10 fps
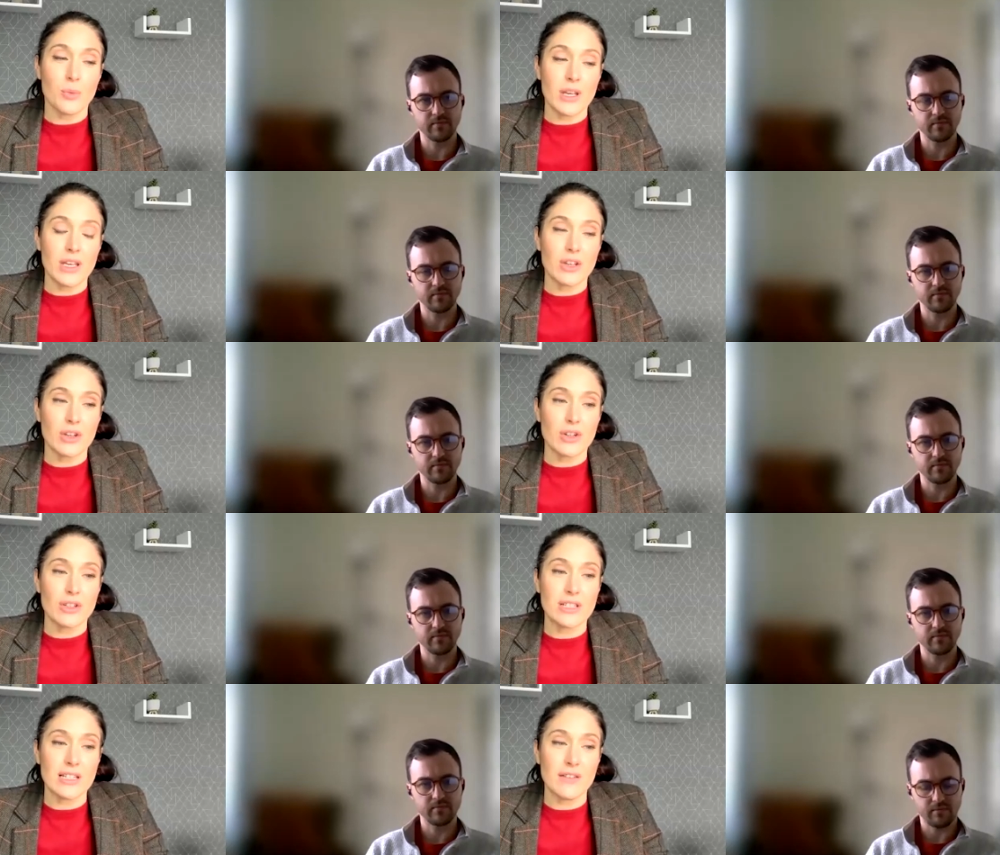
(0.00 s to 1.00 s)
Speaker 1: we
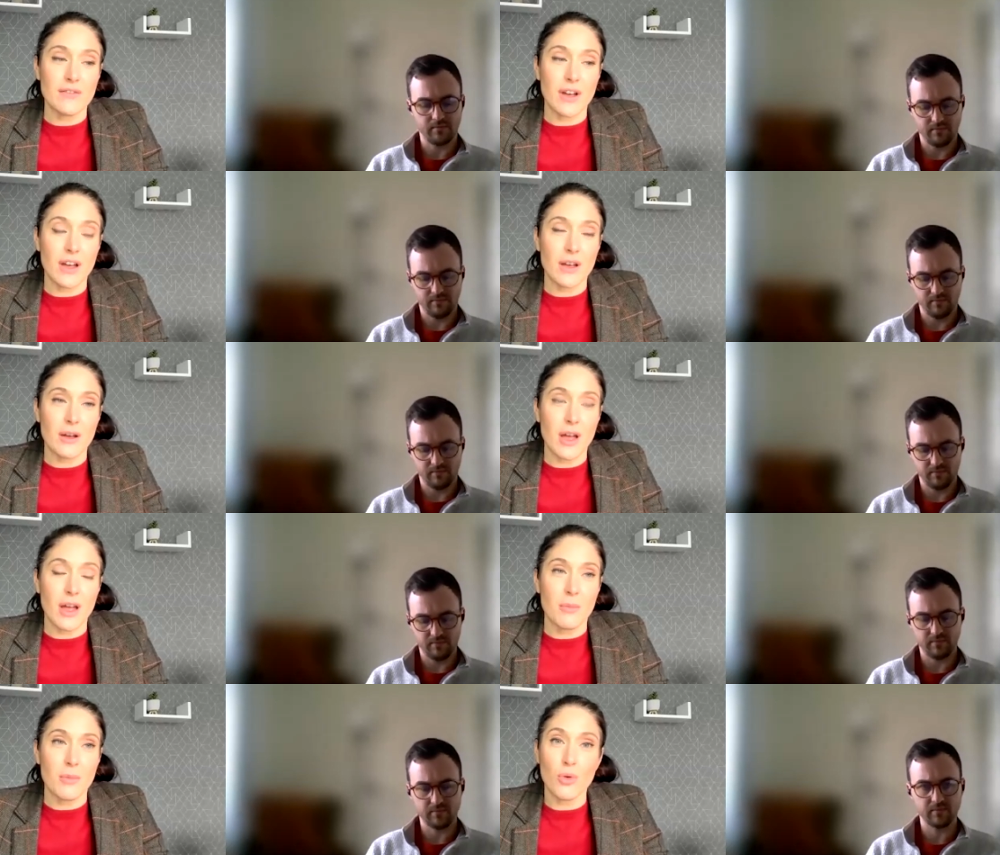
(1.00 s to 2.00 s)
could deliver
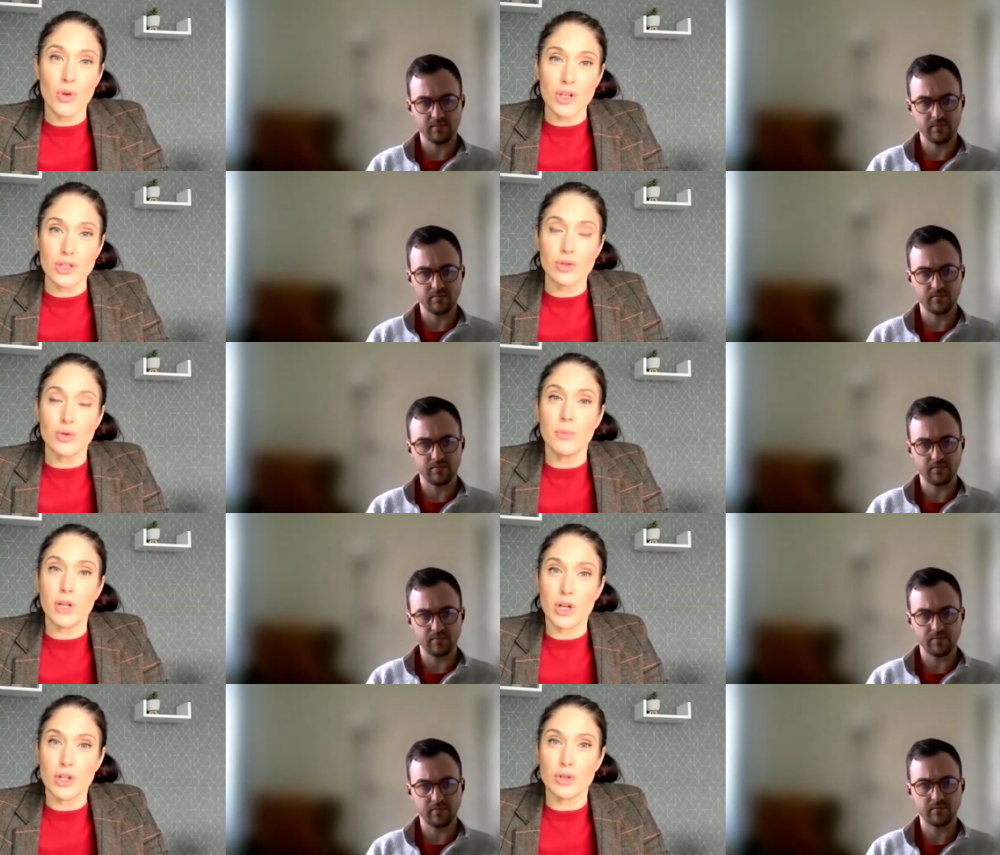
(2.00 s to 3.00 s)
um, organs or
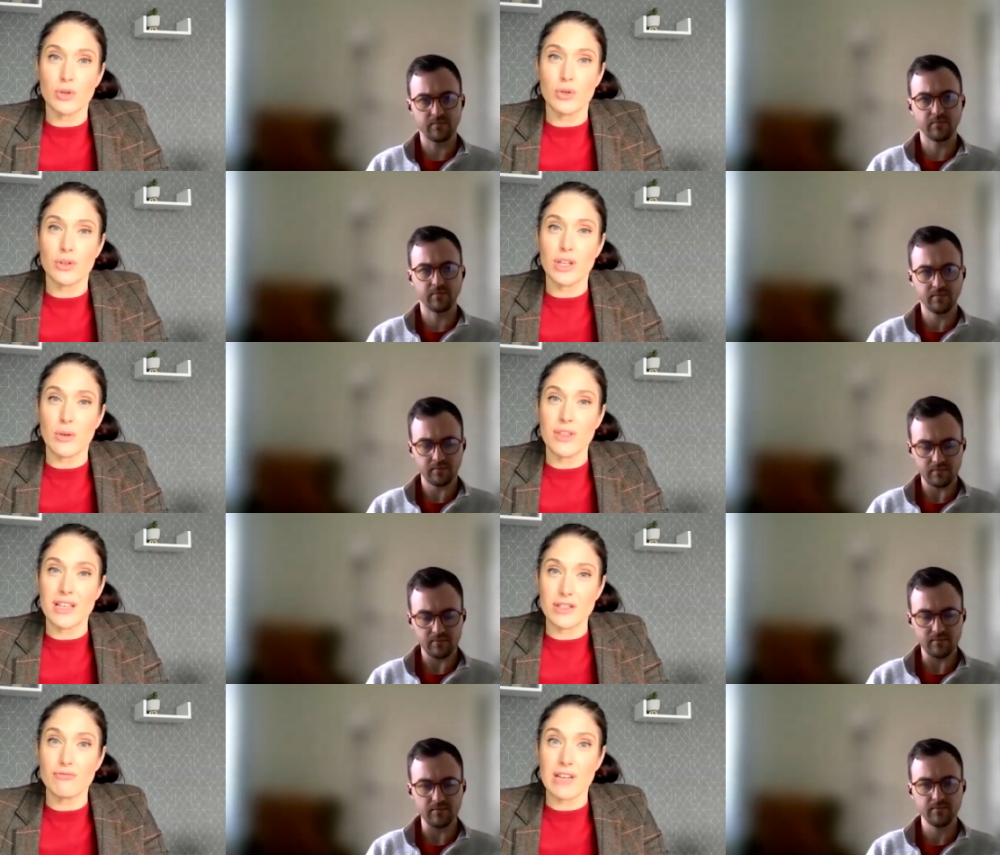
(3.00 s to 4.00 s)
blood or, you know,
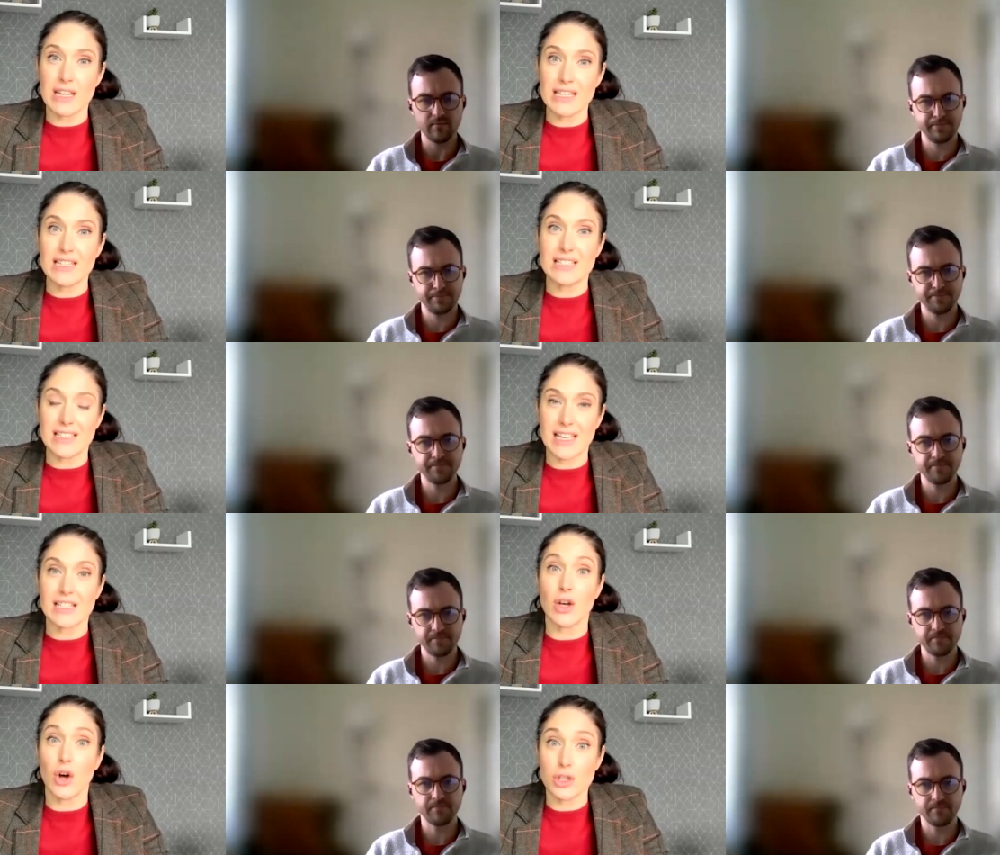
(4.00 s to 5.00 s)
things that really needed to
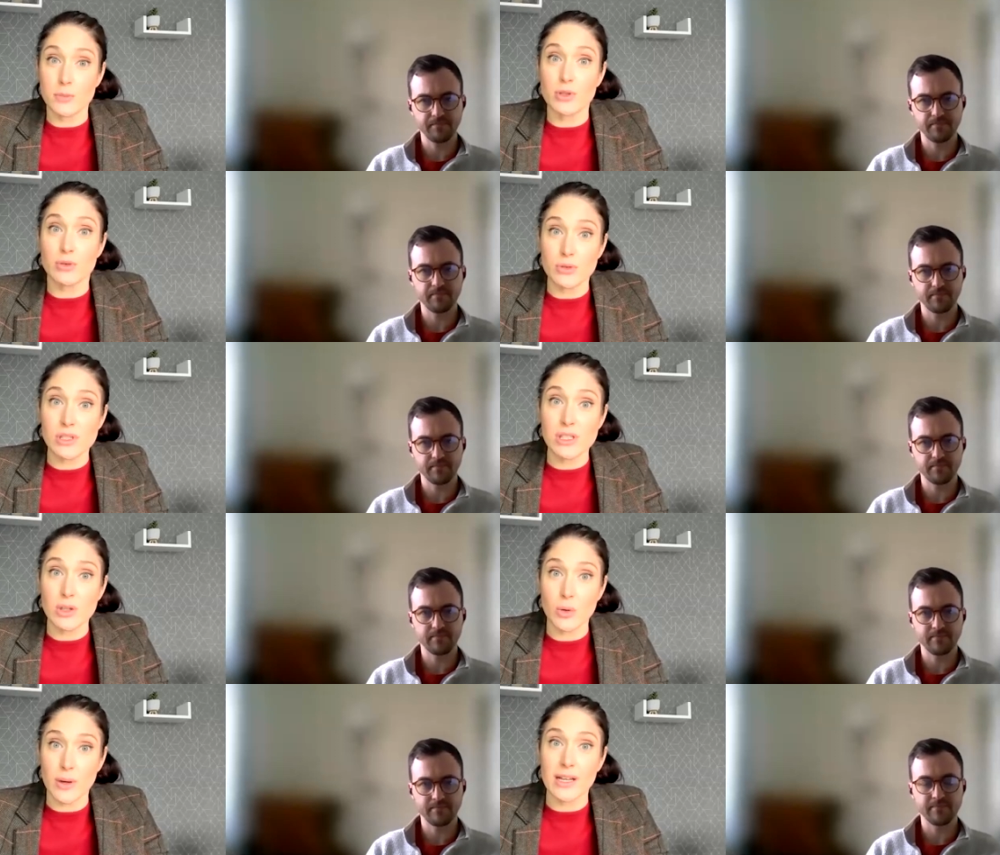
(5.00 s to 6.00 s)
get to the hospitals
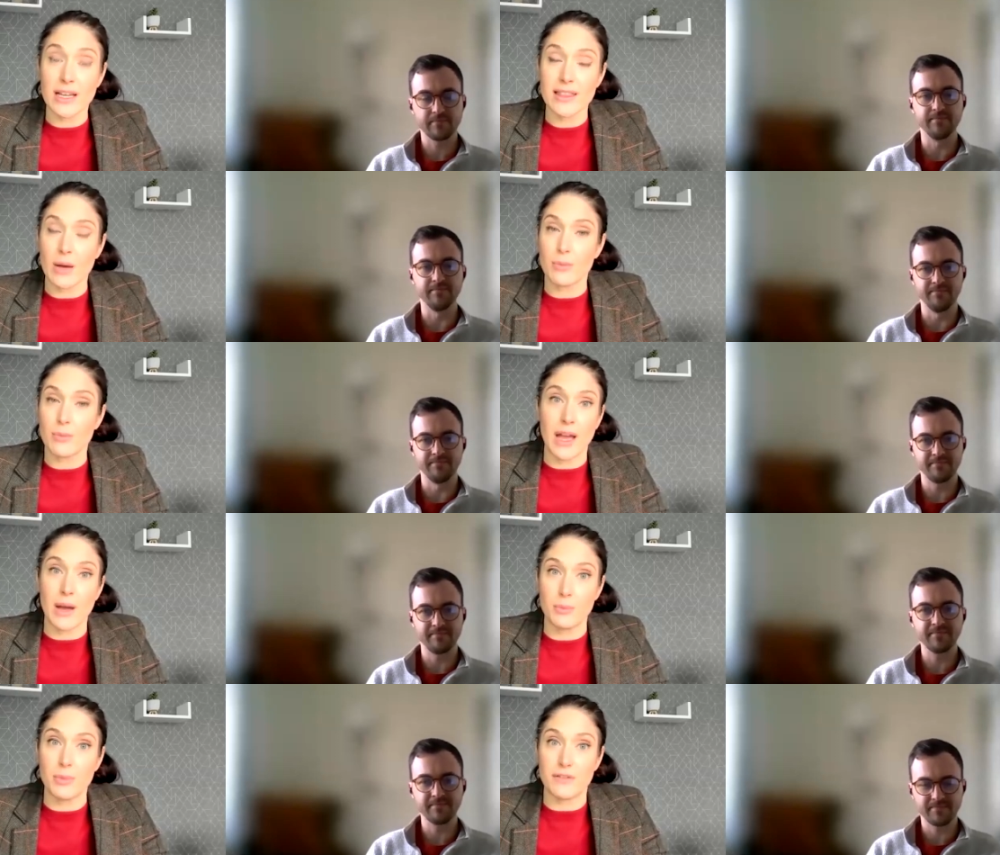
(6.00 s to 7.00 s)
quickly. That,
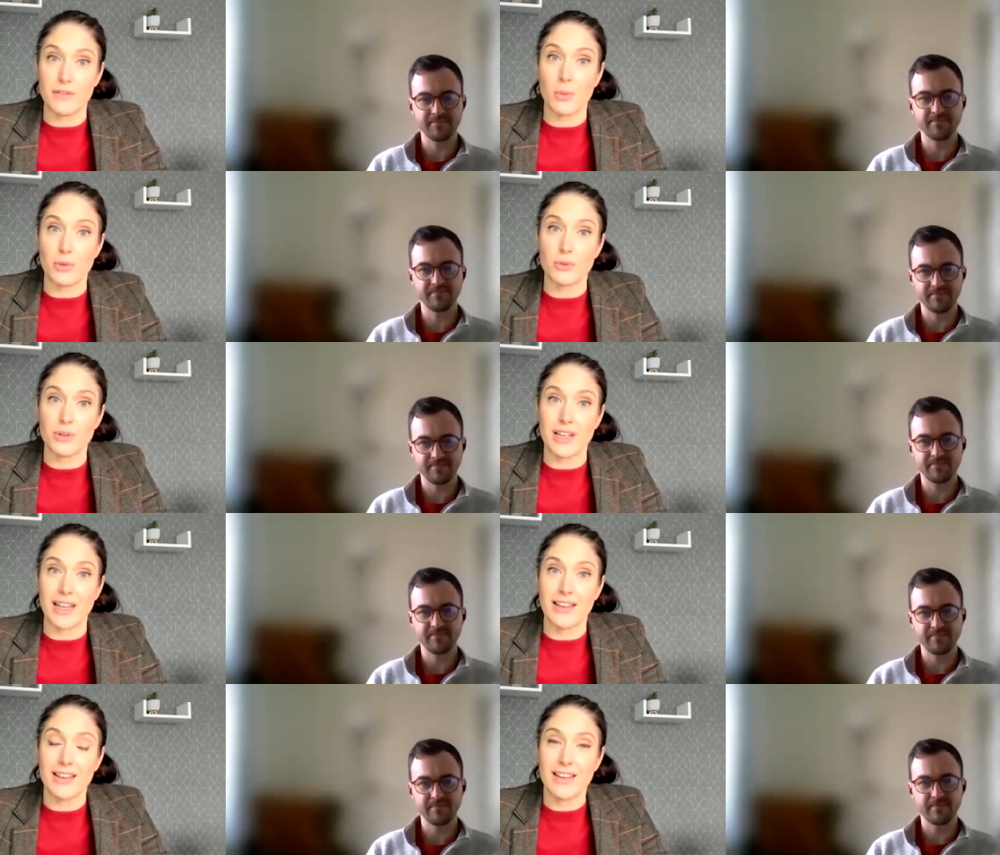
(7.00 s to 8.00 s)
that would be phenomenal,
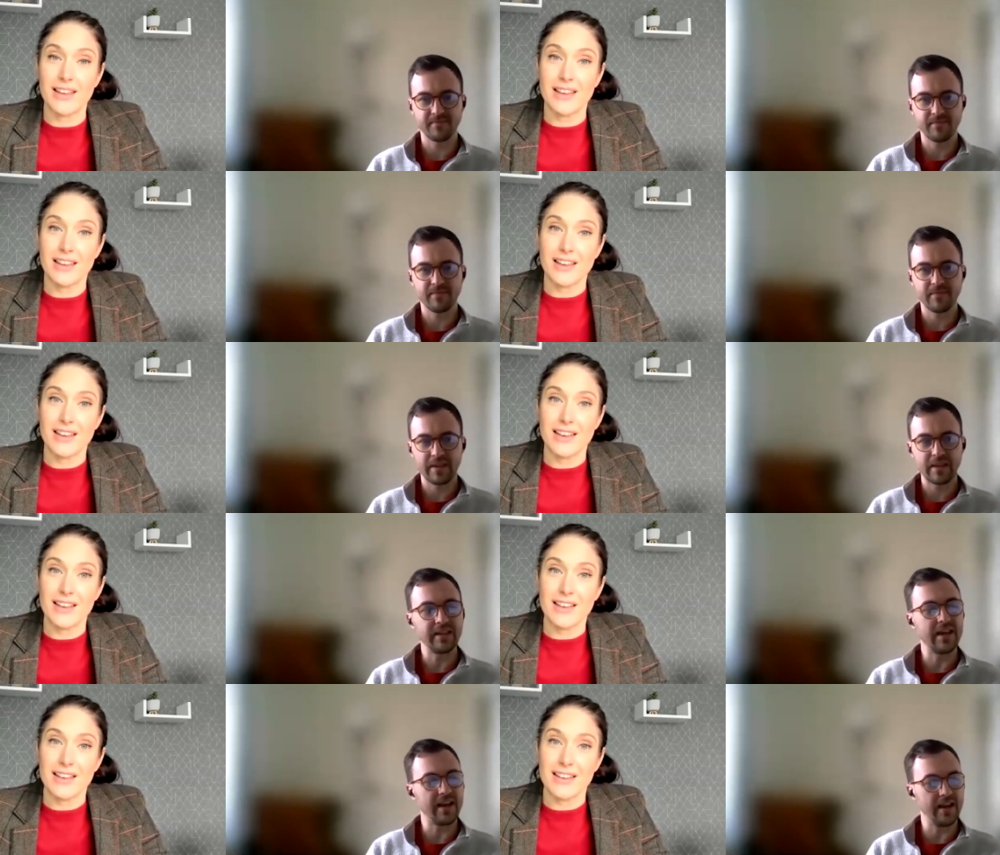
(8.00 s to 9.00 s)
wouldn't it?
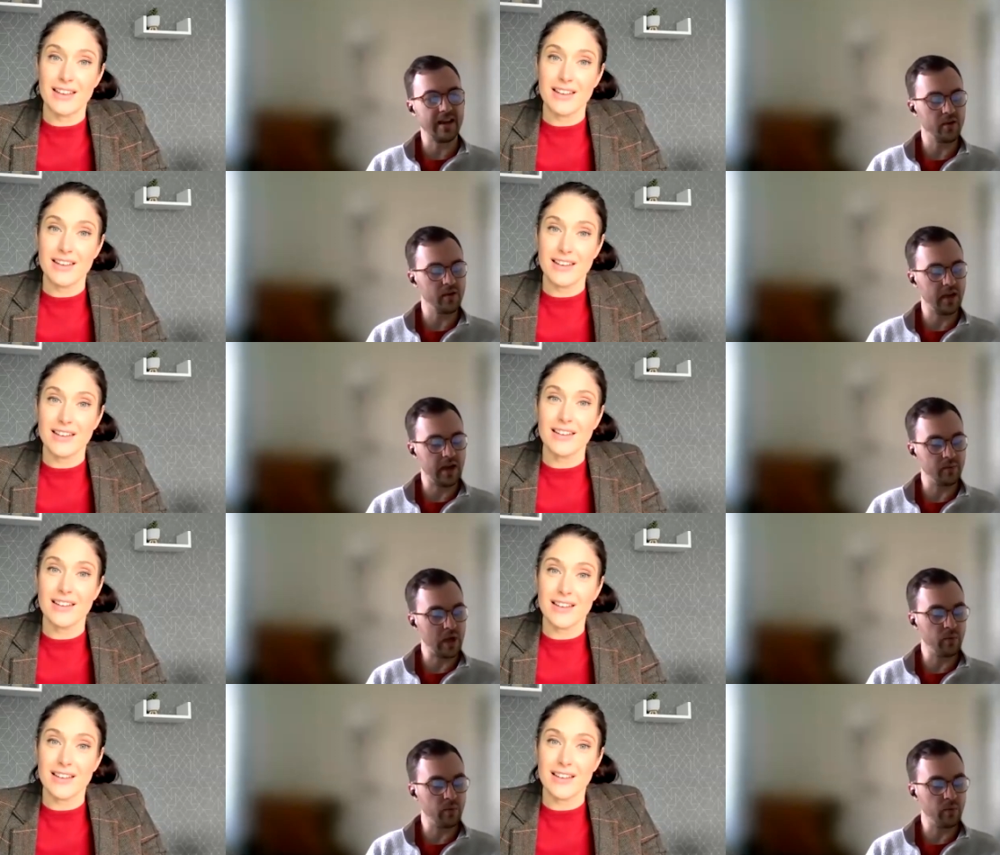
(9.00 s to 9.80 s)
Speaker 2: Yeah, you know, and,